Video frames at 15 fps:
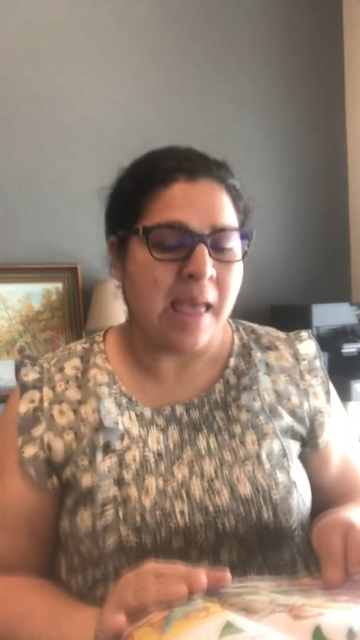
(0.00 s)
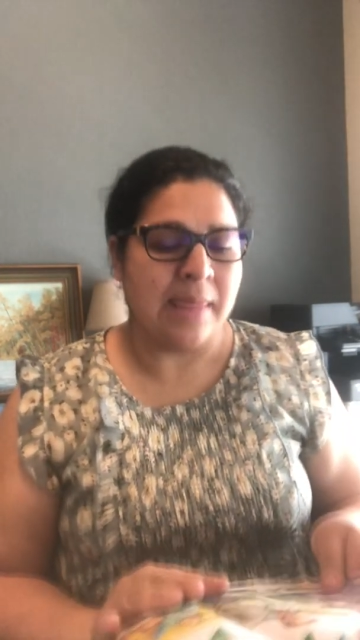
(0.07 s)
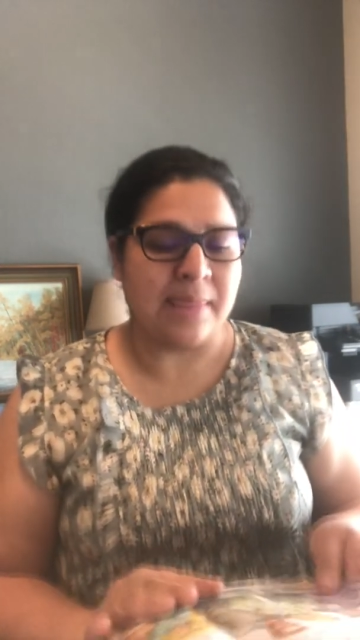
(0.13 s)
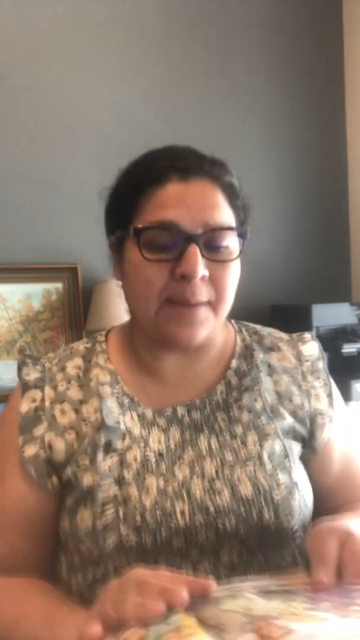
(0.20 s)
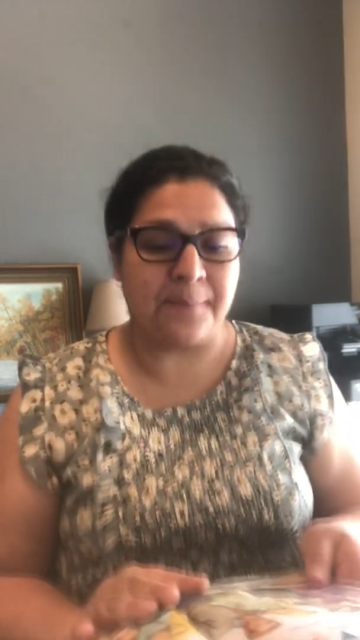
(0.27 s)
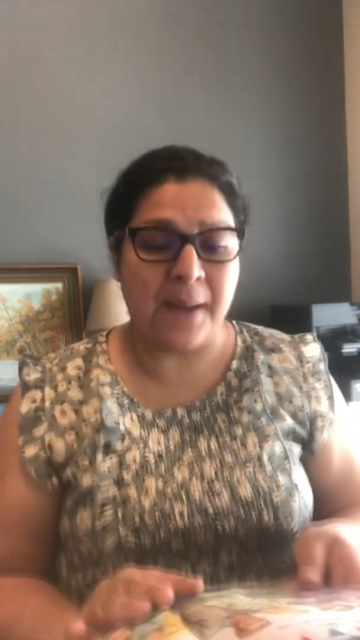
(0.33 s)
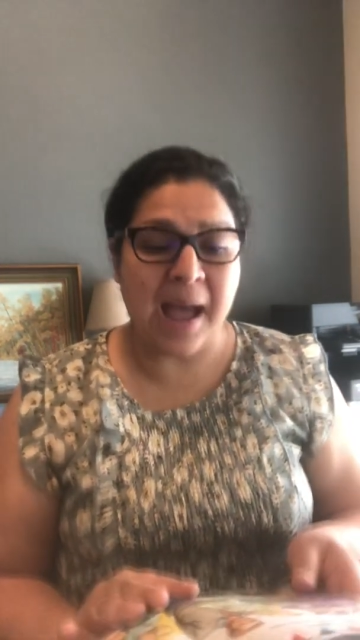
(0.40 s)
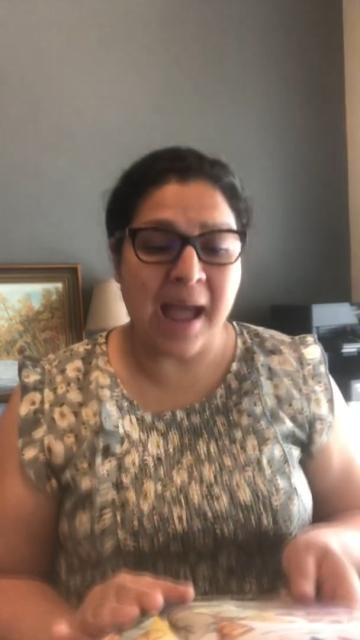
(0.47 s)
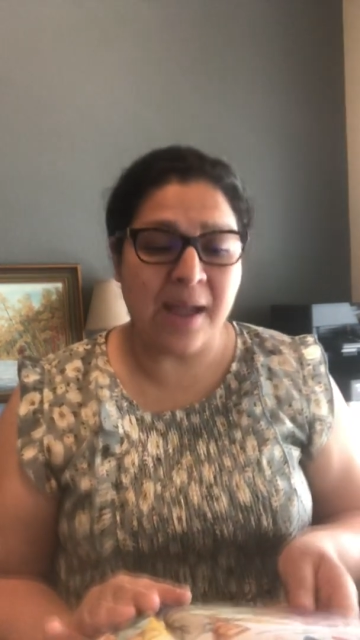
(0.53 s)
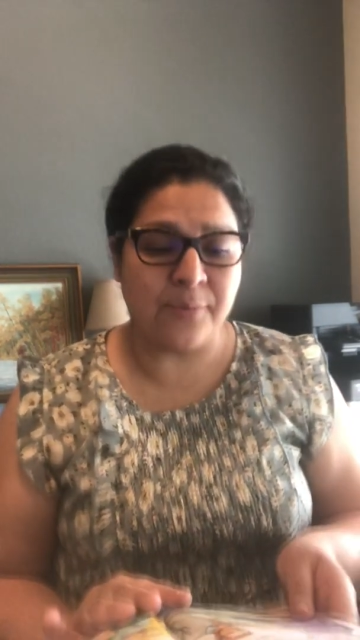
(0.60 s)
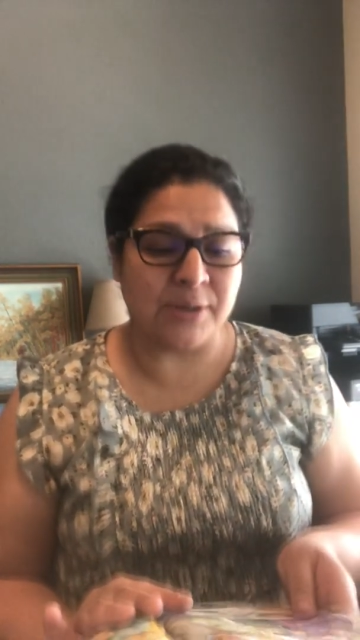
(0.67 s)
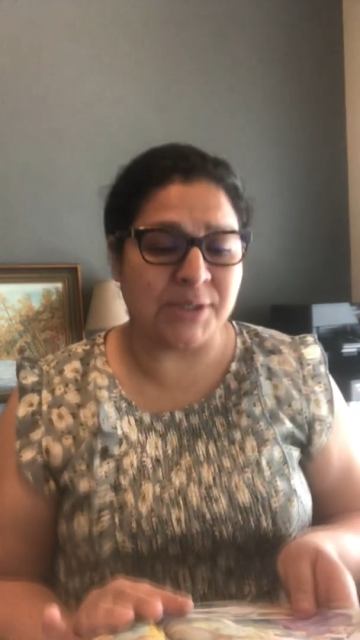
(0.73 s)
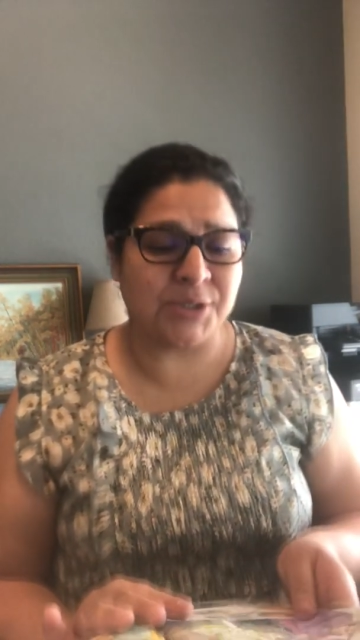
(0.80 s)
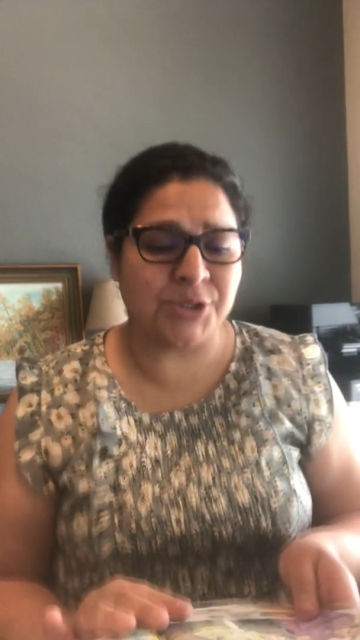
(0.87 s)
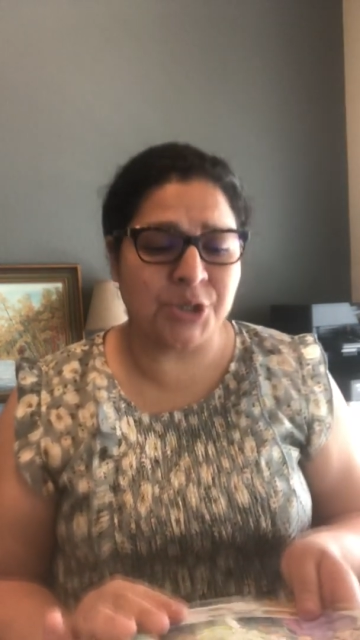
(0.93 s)
The pie
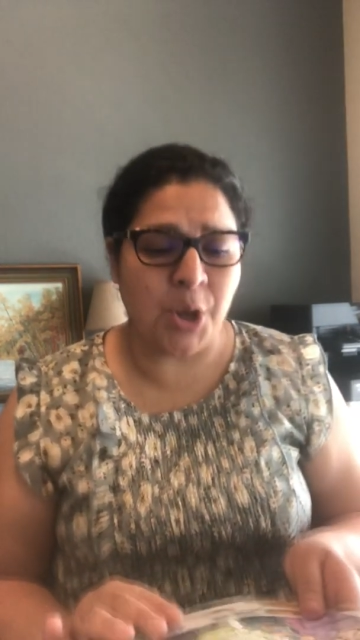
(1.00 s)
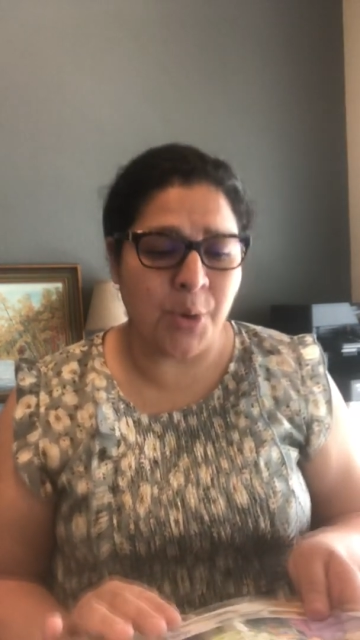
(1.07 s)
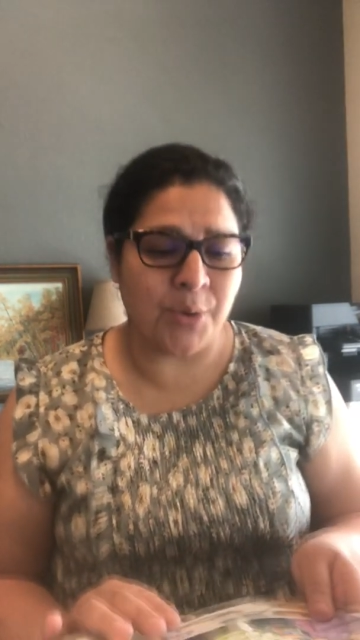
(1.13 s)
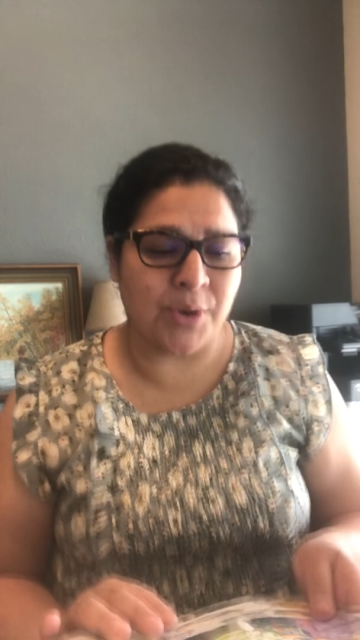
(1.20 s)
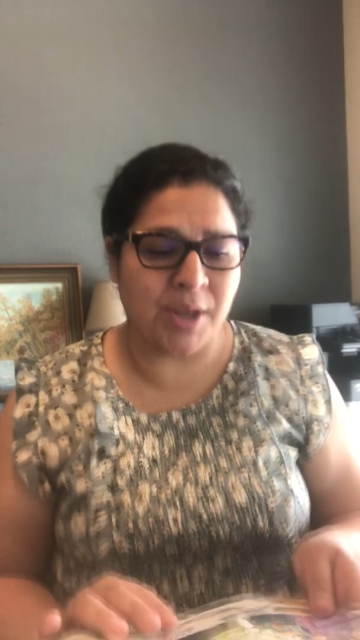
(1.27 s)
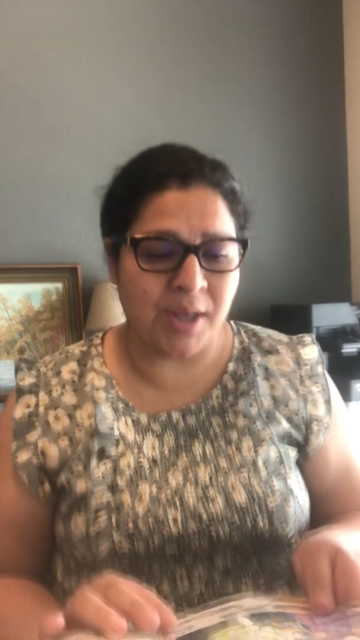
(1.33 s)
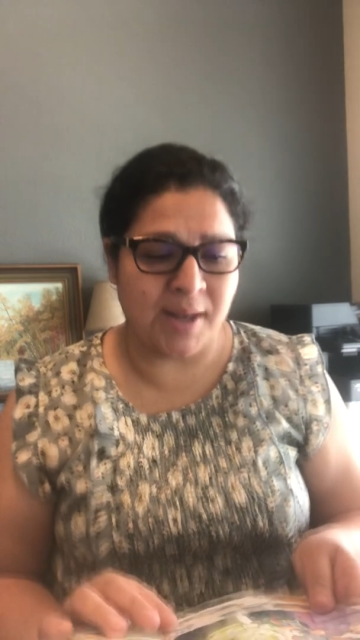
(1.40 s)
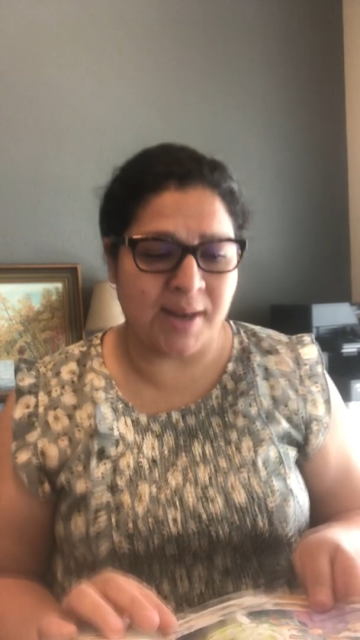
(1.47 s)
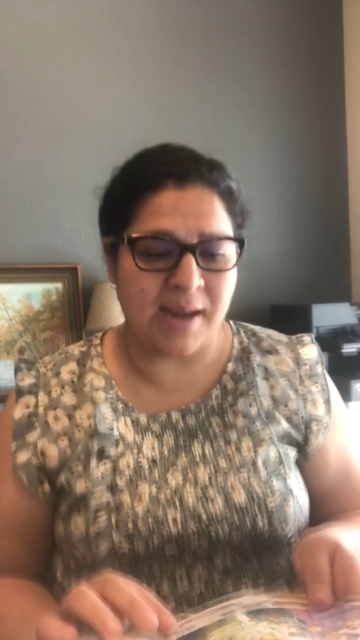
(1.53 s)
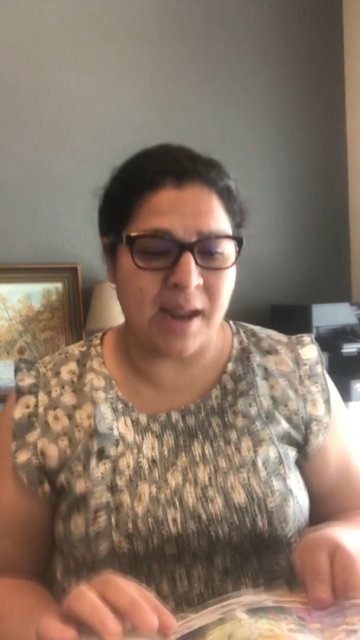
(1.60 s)
was so good,